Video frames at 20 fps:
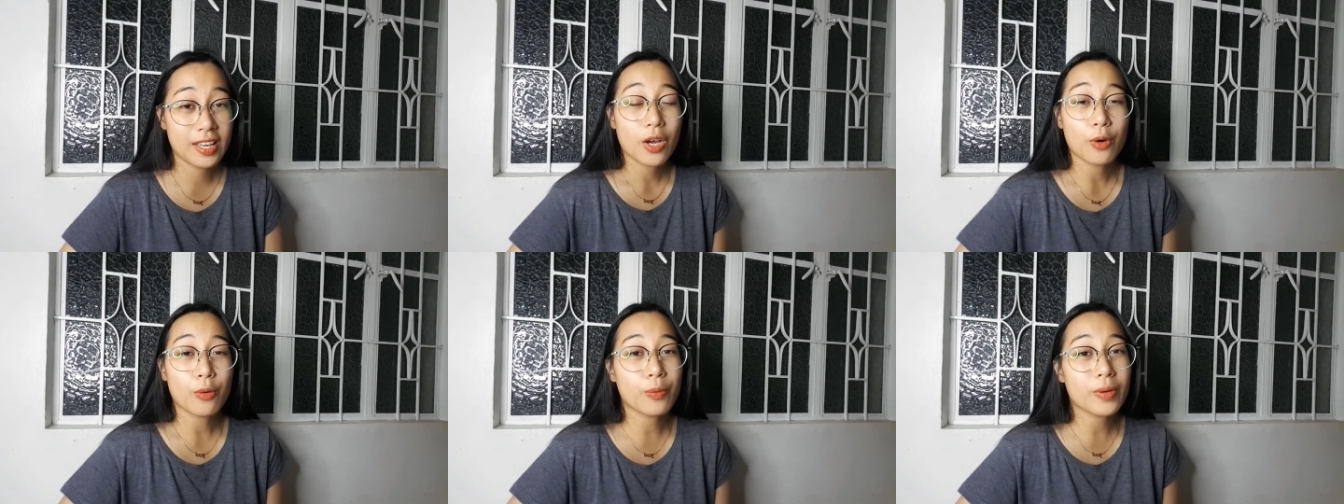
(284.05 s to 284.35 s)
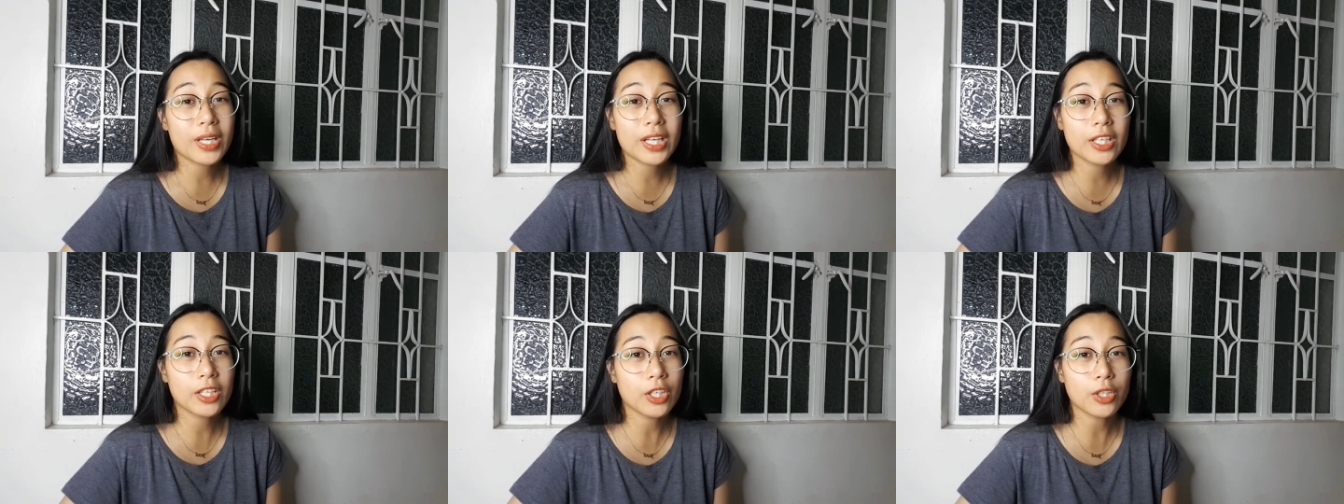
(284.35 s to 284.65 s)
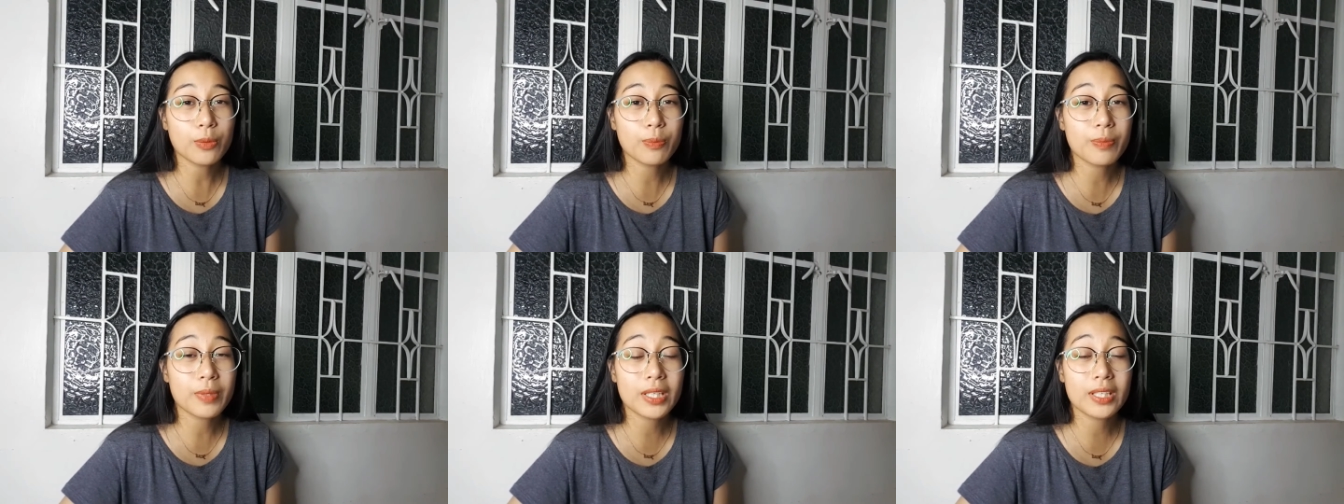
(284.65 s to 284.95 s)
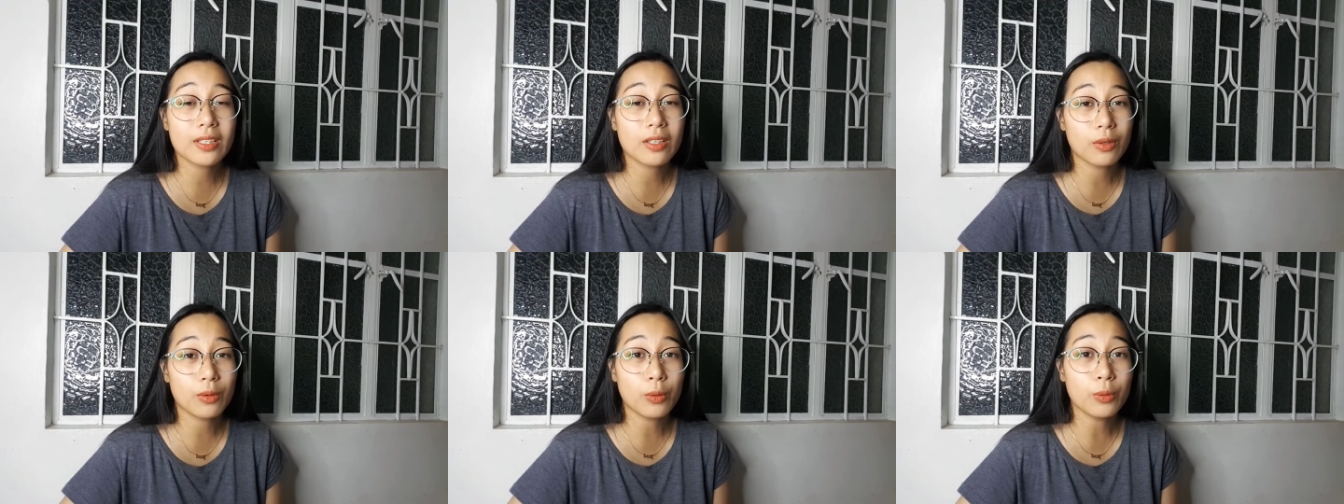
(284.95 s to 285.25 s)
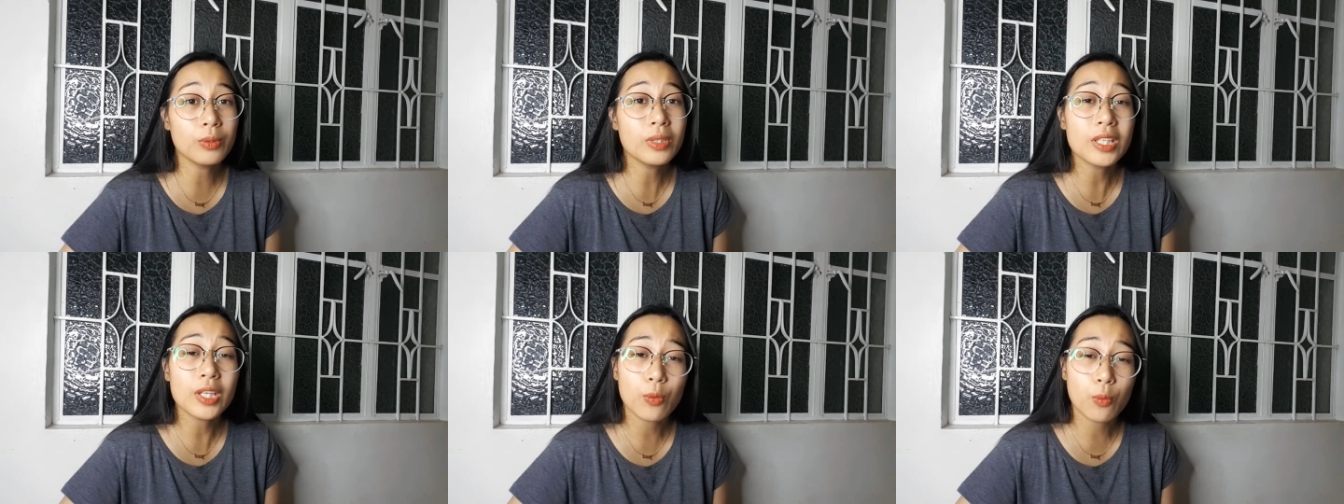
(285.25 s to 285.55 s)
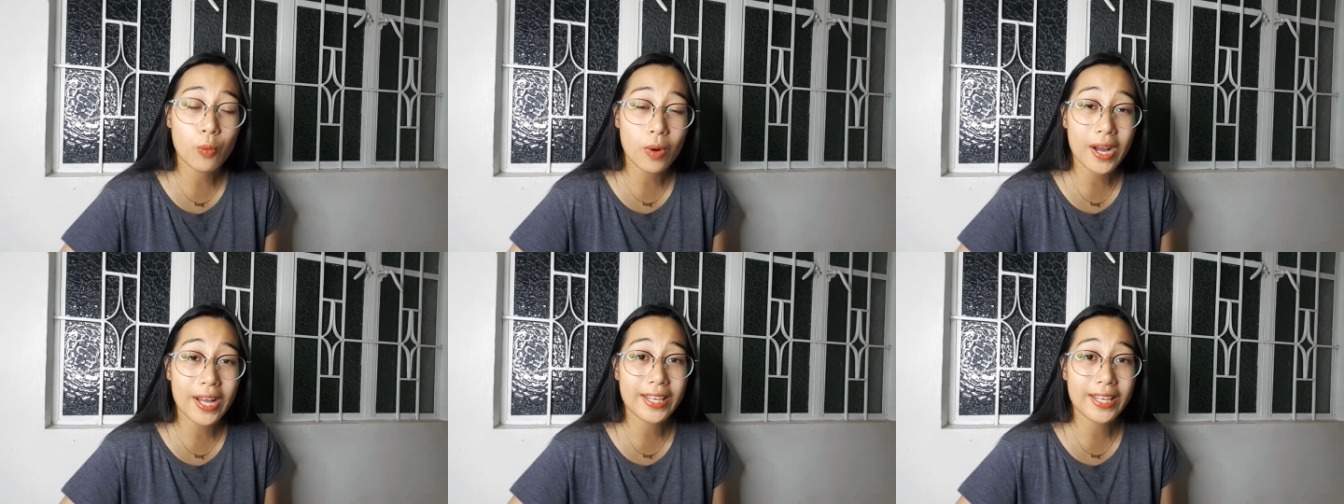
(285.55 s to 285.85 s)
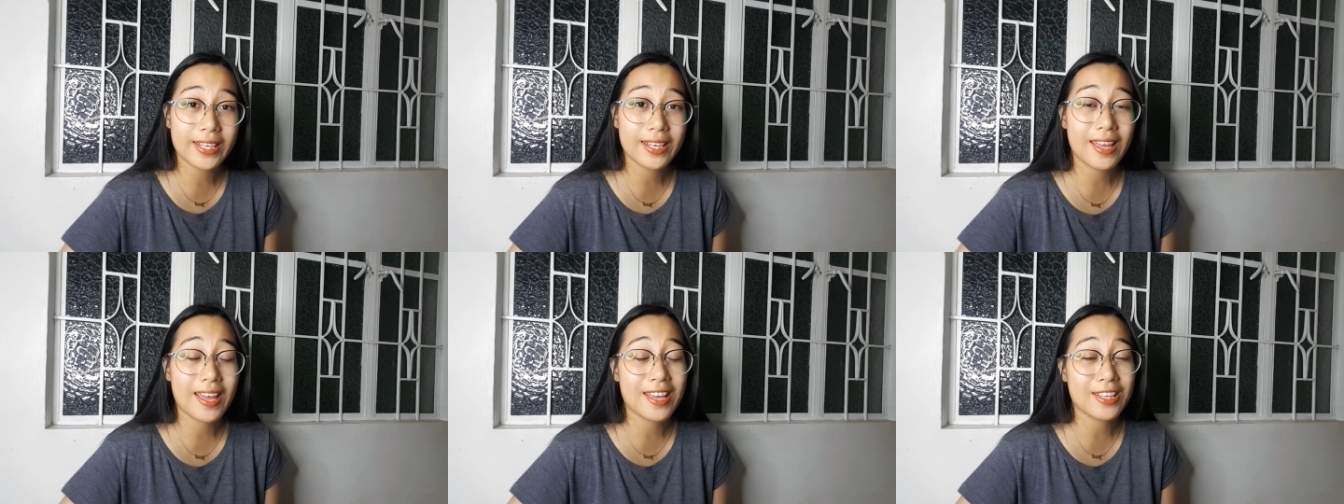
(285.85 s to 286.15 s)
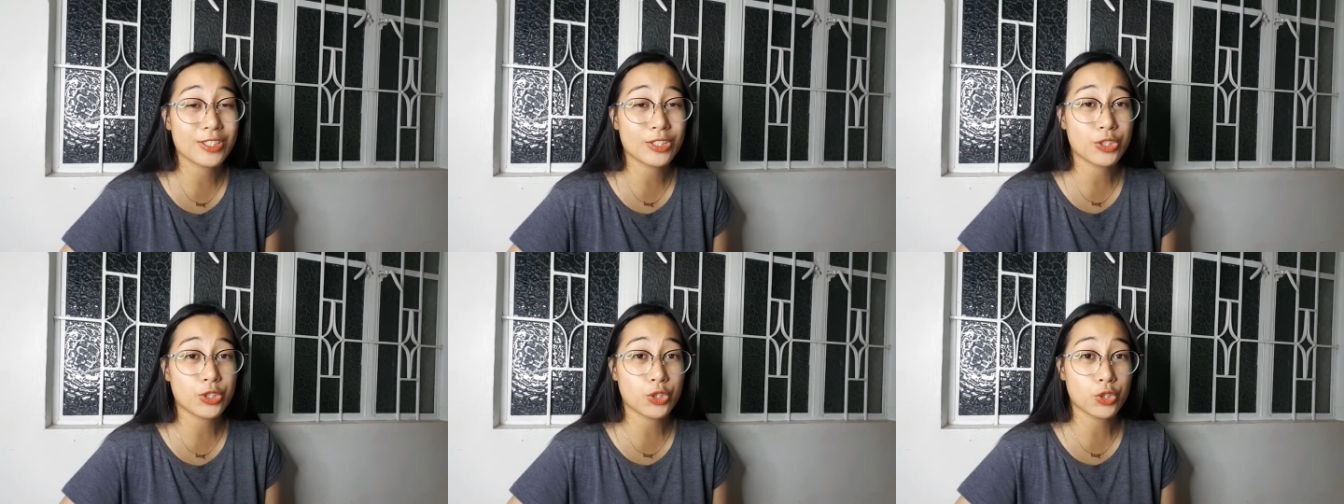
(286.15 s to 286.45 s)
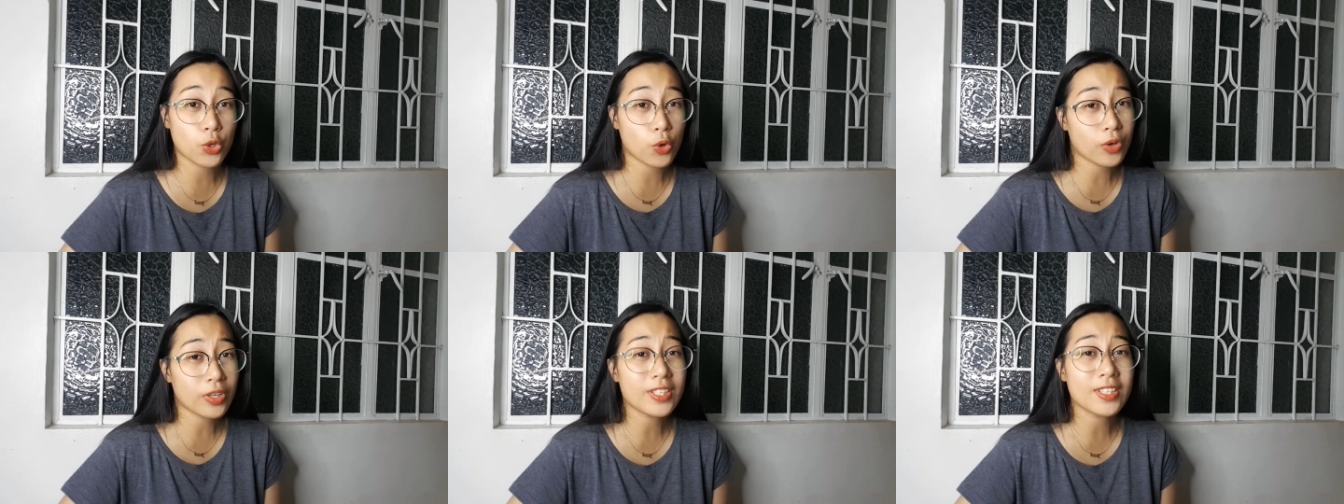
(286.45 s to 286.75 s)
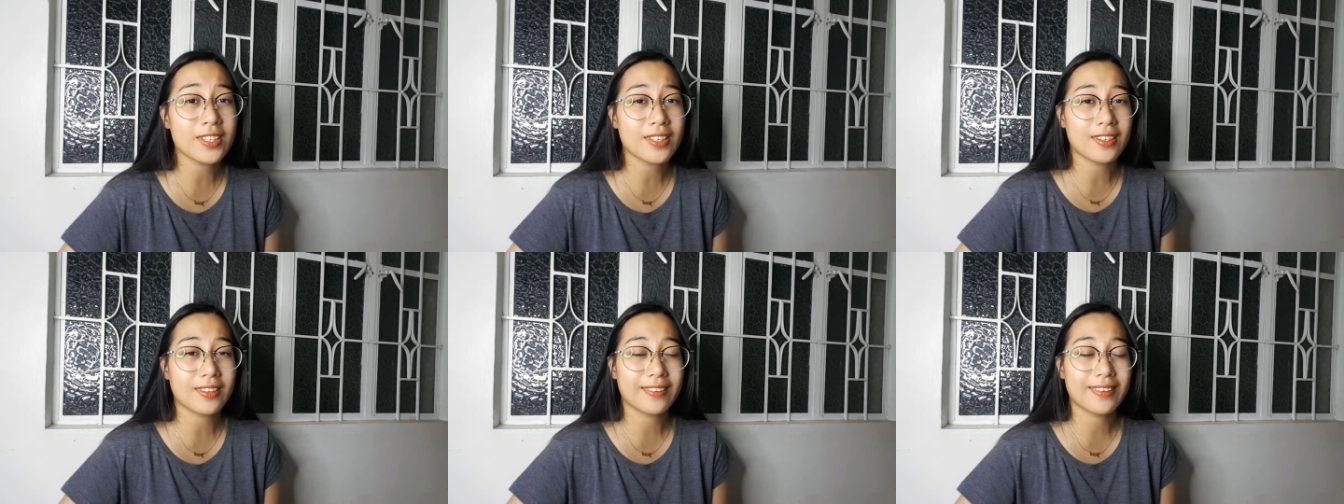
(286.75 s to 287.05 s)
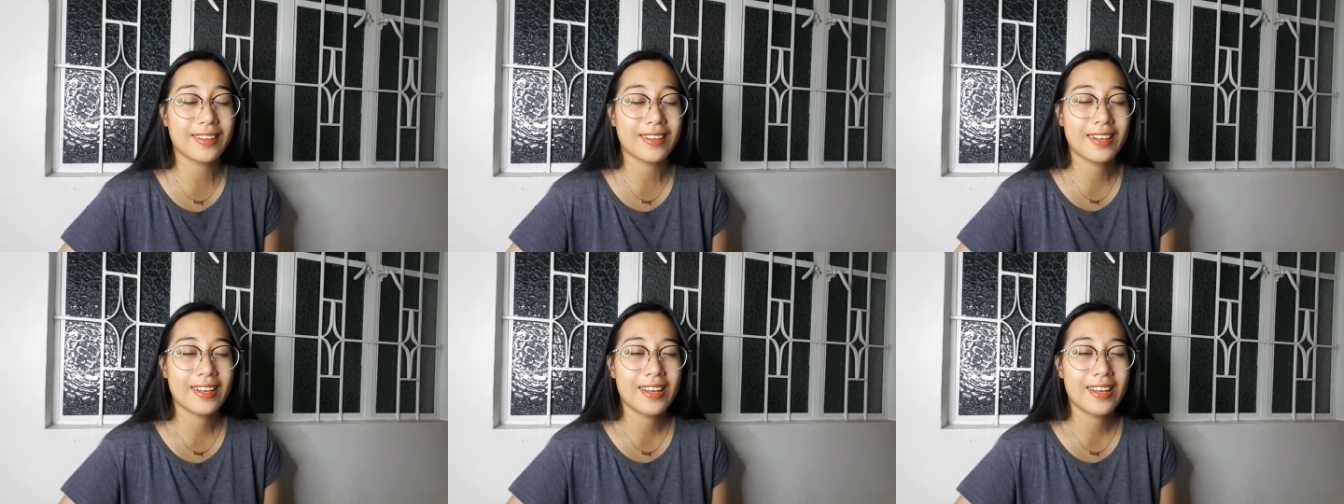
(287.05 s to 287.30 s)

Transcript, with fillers: we cannot be the only one enjoying